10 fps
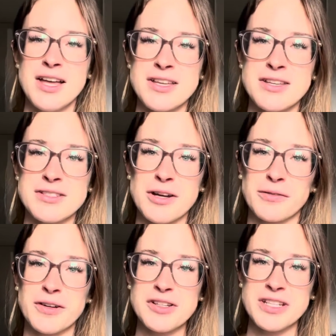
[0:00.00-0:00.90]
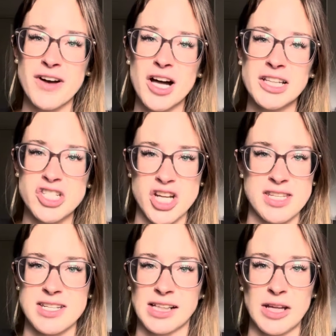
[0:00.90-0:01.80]
So first of all,
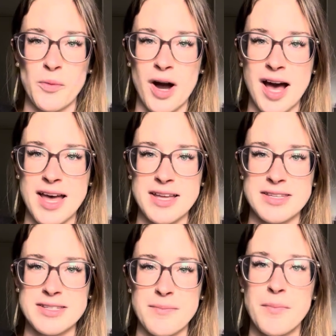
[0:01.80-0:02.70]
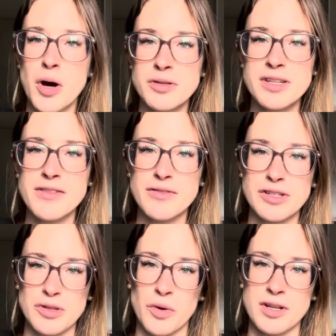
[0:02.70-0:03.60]
logistically wise, most of the
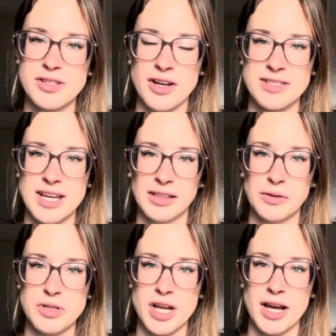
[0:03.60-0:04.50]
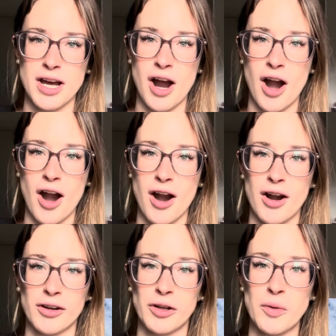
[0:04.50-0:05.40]
resorts on St. Lucia are
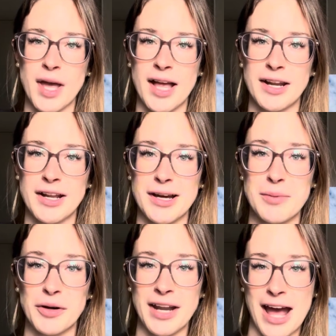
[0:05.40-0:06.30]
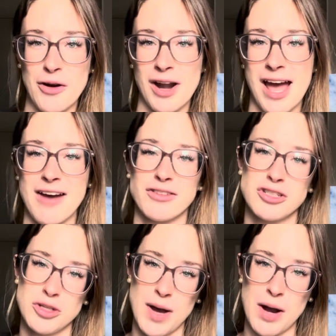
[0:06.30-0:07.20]
located about an hour and a half to
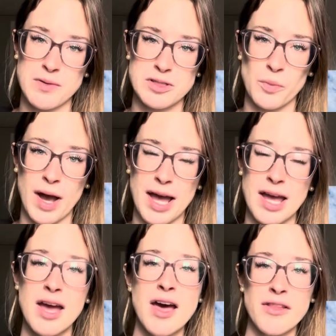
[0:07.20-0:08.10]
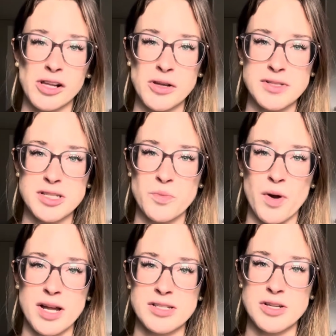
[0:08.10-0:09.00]
2 hours away. The closest
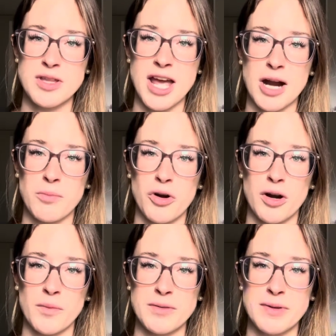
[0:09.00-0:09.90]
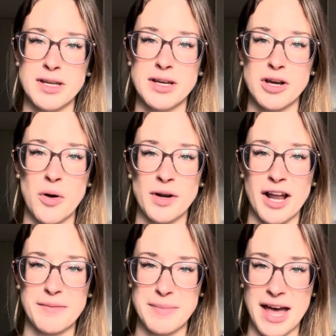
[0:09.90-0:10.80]
one to the airport would be
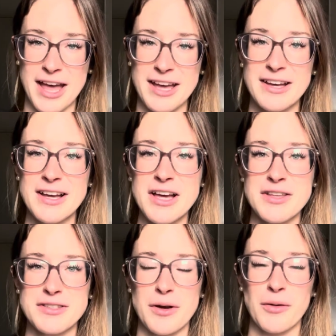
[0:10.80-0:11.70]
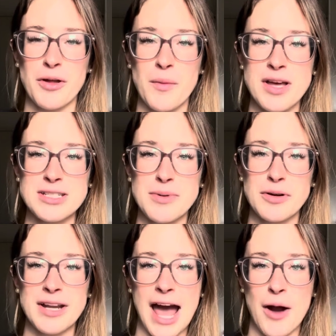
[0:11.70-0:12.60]
Coconut Bay. So there was about
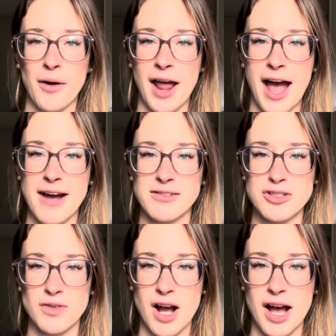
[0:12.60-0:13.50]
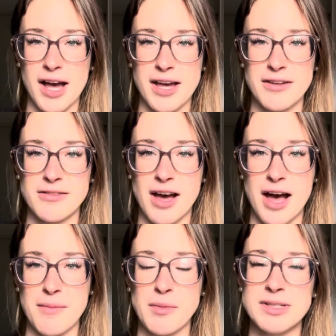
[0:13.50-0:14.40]
an hour and a half drive,
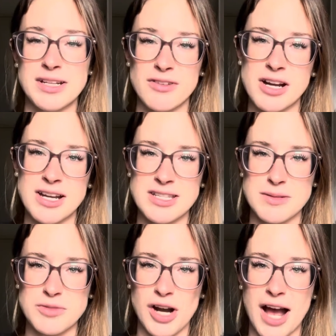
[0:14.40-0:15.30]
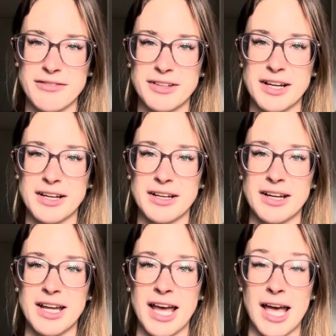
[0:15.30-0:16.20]
and we did run into some traffic.
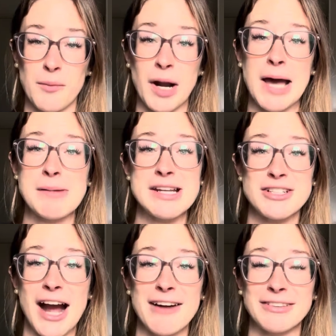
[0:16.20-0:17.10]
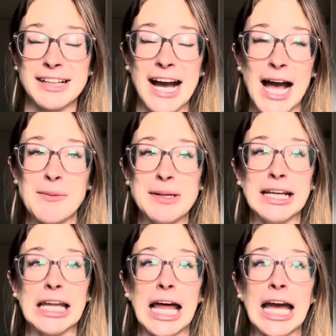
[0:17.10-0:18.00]
And when I mean traffic, I
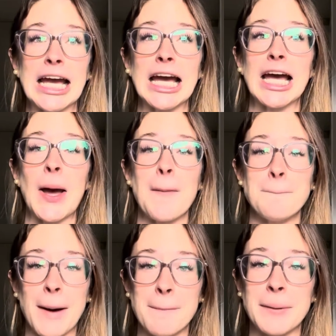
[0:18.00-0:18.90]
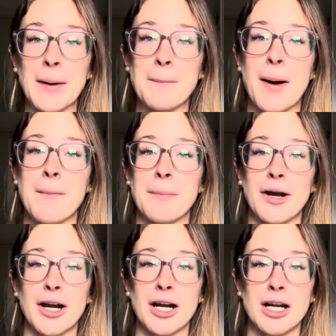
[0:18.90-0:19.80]
mean like bumper to
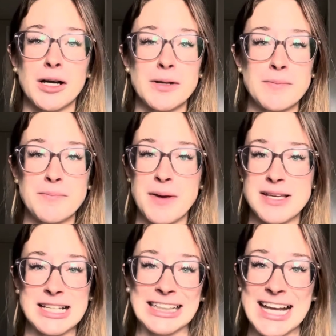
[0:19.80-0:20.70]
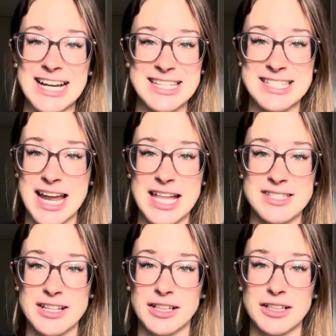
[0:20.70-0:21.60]
bumper, basically at a standstill.